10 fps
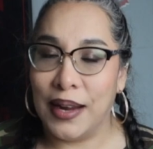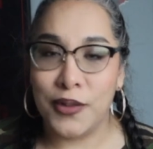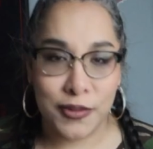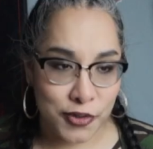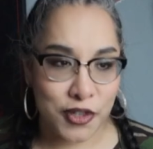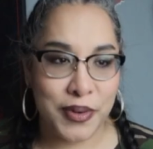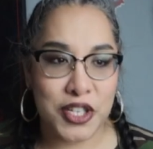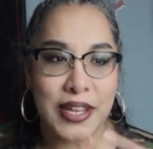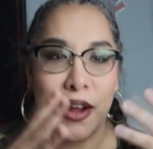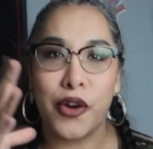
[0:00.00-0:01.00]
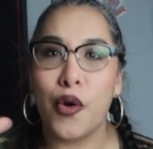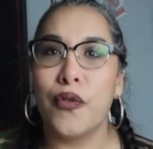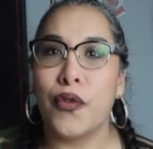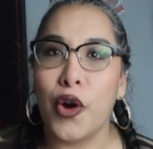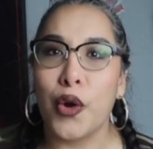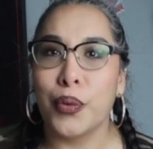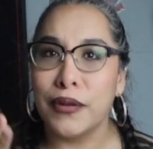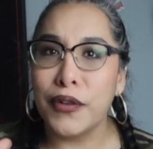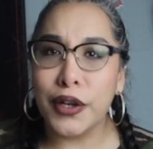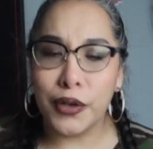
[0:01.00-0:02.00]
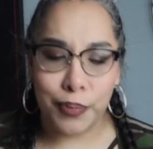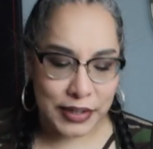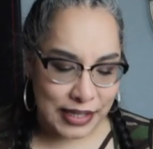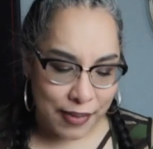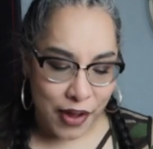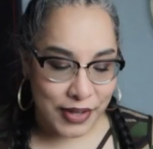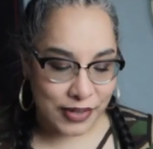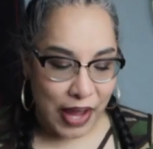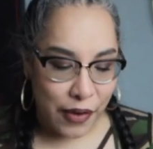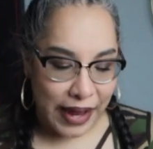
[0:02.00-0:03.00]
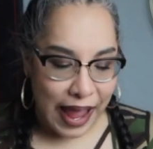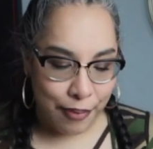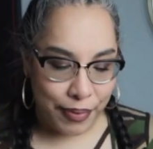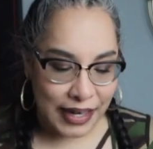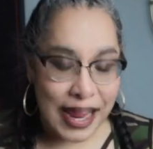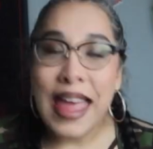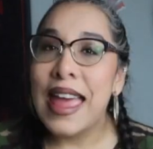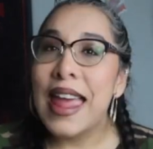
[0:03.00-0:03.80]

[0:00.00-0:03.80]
It was supposed to be just like an overall review, but somehow this is how it happened.